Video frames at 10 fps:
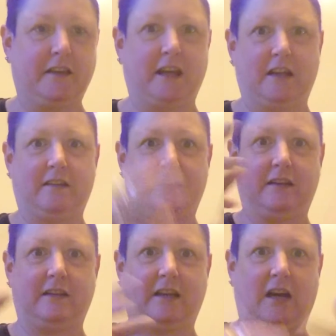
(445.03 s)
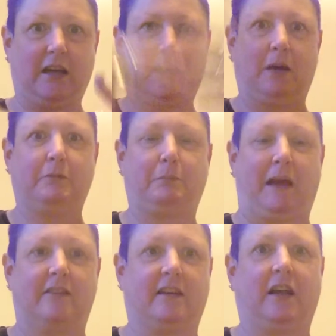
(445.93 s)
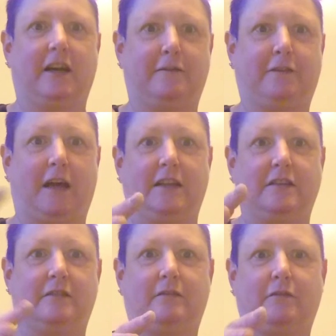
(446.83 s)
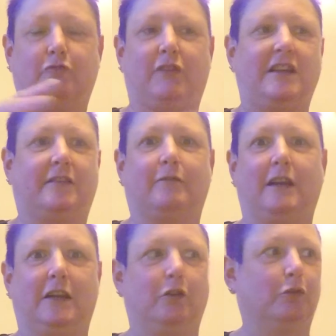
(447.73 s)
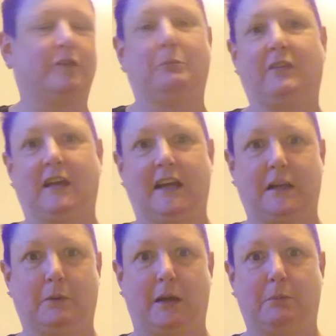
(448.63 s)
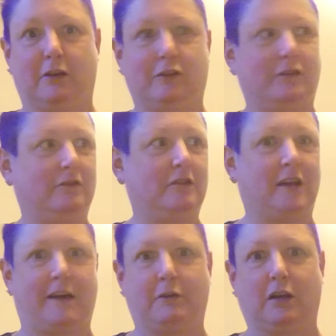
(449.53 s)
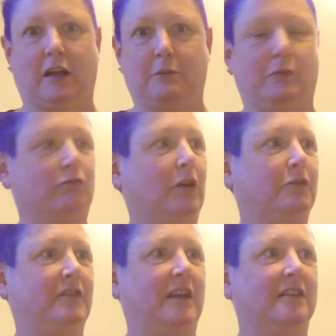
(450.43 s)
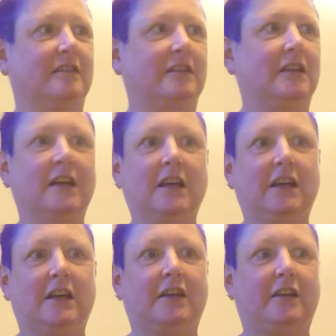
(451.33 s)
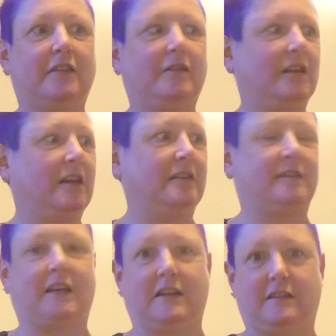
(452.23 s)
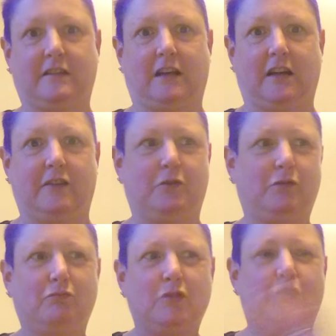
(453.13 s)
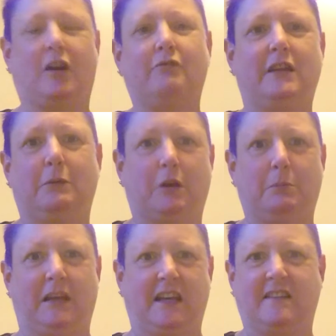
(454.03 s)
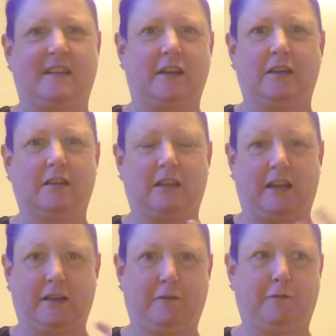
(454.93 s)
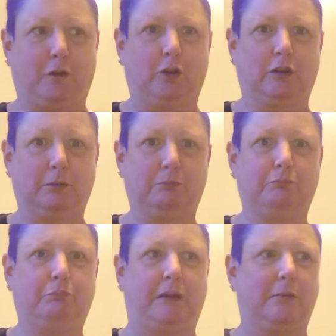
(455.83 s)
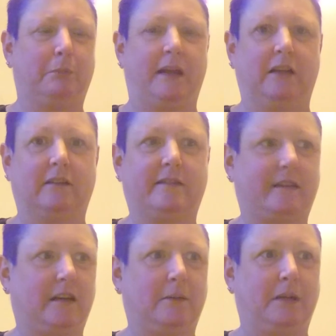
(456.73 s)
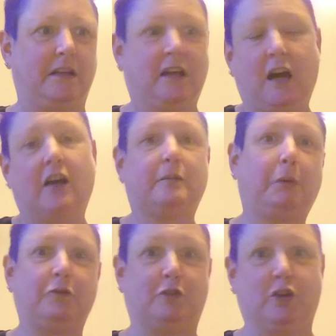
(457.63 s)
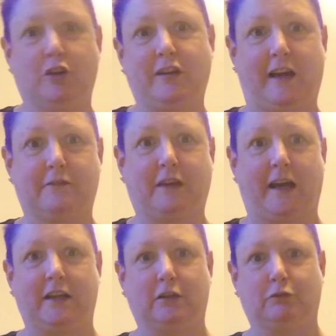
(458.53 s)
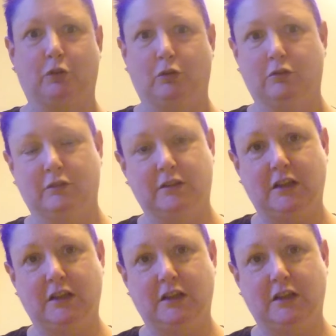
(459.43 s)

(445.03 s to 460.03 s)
that it kind of comes back to life. And greens are really an autumn thing anyway, because you have it like with roast dinners, and it's kind of, you don't really want to be eating like full big meals. I suppose you could have kale raw,